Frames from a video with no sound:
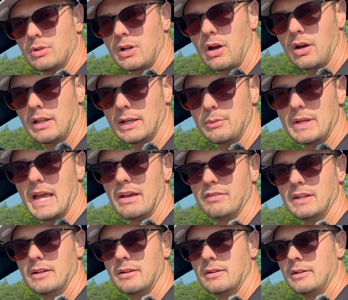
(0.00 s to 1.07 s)
car like we have
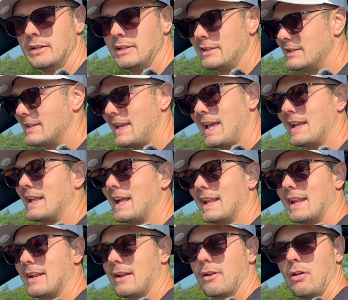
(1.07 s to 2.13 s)
here, you can't get
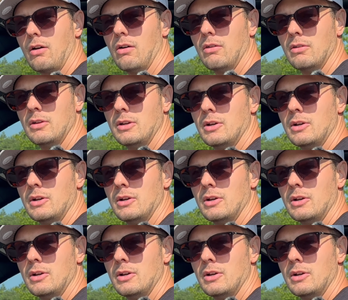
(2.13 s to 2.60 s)
it at all,